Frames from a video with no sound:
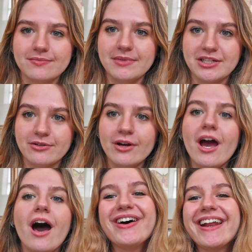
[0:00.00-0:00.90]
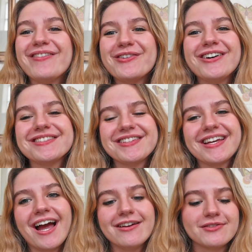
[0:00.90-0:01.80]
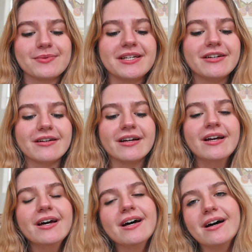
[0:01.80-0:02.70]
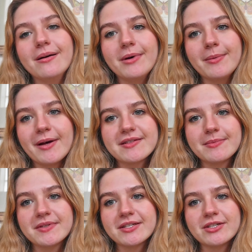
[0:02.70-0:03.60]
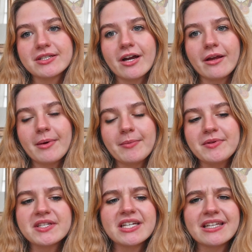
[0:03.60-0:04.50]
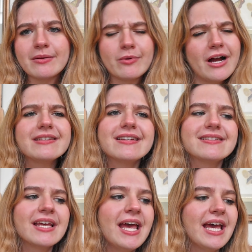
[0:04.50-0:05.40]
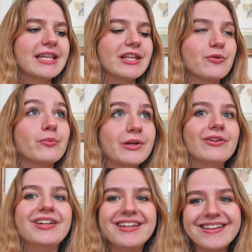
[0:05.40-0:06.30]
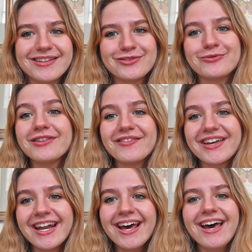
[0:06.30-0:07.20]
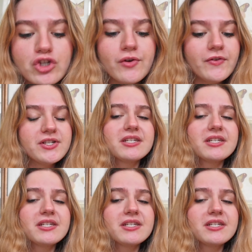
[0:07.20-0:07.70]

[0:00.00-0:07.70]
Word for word: Me too. But if you're also like, I just want to hear about some musicians talking about music and the process and, like, the real truth of it. So first